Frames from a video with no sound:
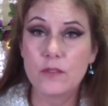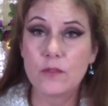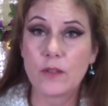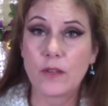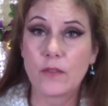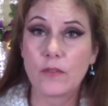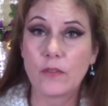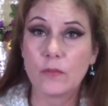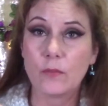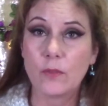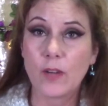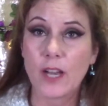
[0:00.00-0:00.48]
you
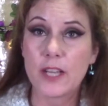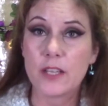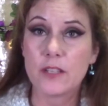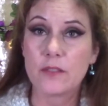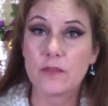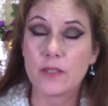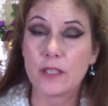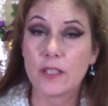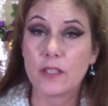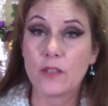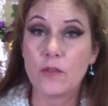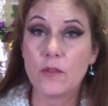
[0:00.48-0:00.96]
have the right
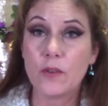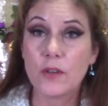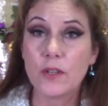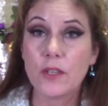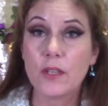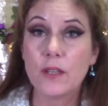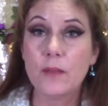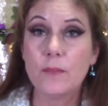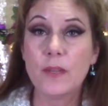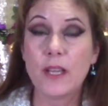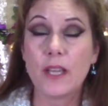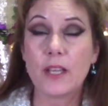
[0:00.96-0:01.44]
to ignore
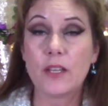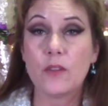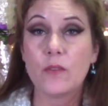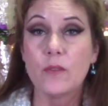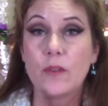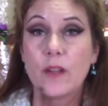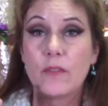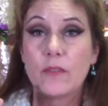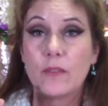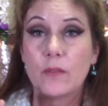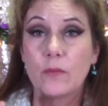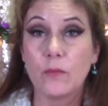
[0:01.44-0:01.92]
them, and
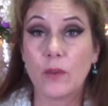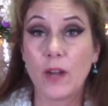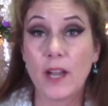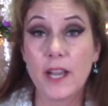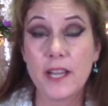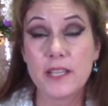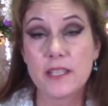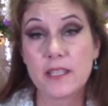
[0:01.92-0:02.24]
you have the right